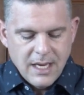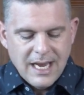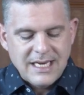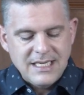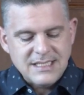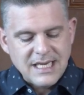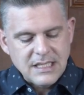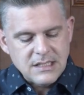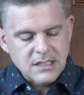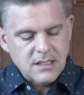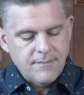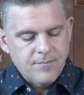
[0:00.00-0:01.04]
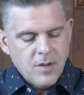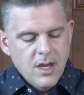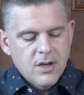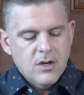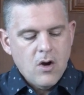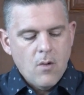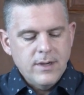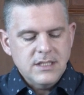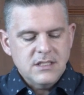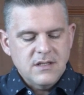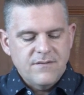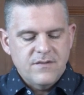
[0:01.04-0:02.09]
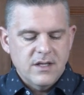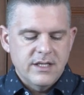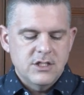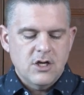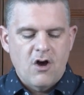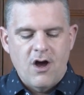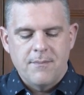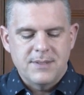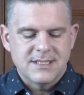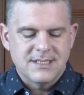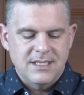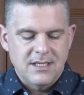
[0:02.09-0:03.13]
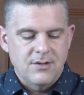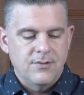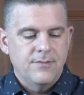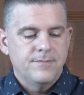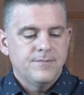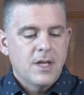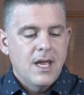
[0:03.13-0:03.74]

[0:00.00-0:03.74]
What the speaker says: And he said to them, go into the village opposite you,